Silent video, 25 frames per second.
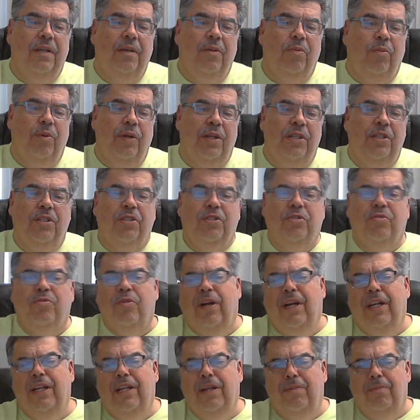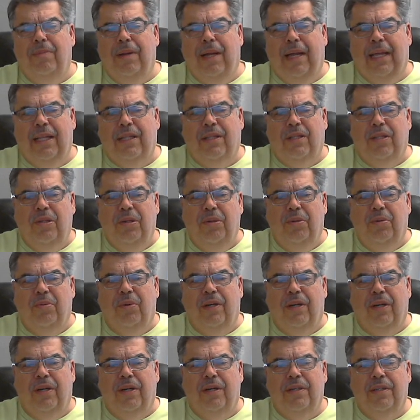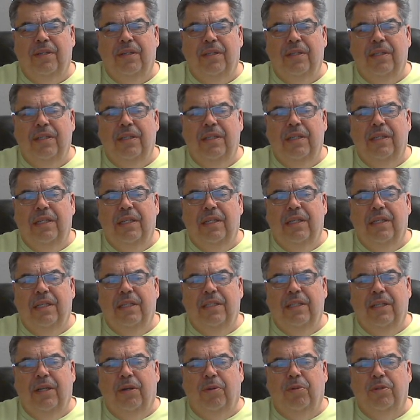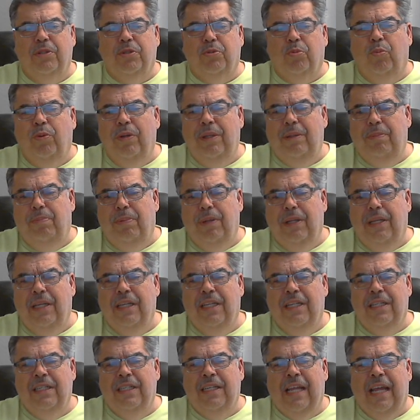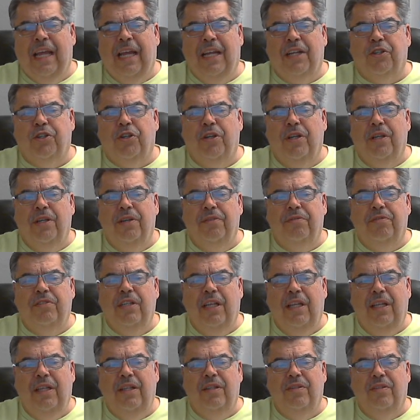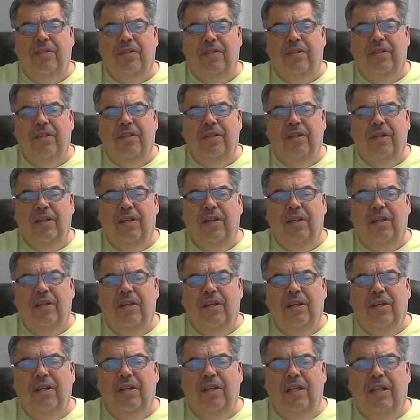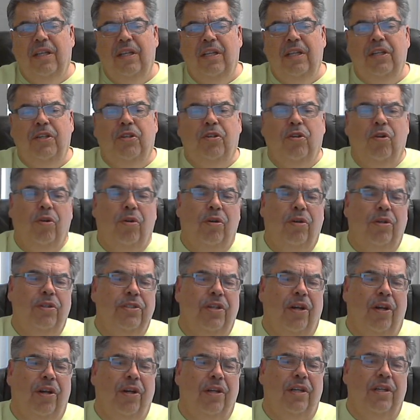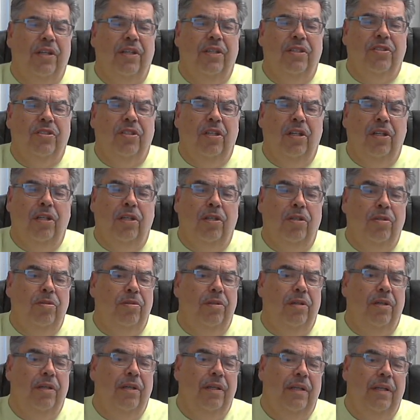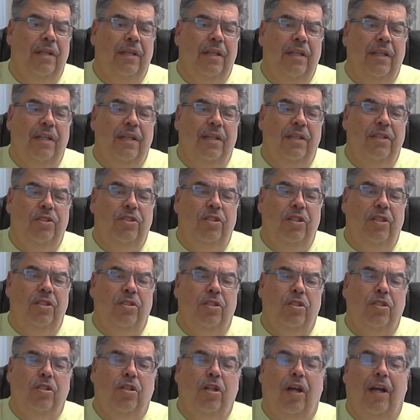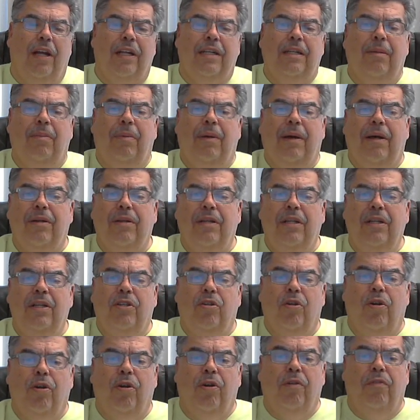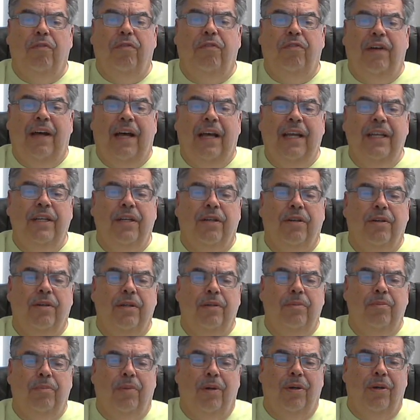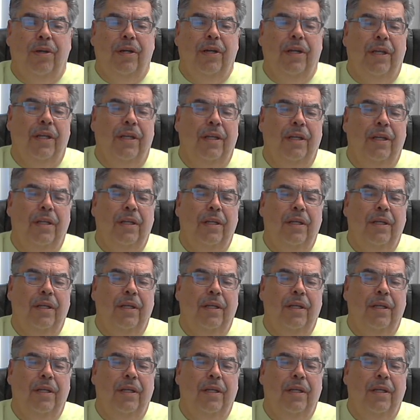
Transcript: We just read in Matthew where there was weeping and gnashing of teeth in eternal darkness. In Luke, Jesus talked about eternal fire and burning.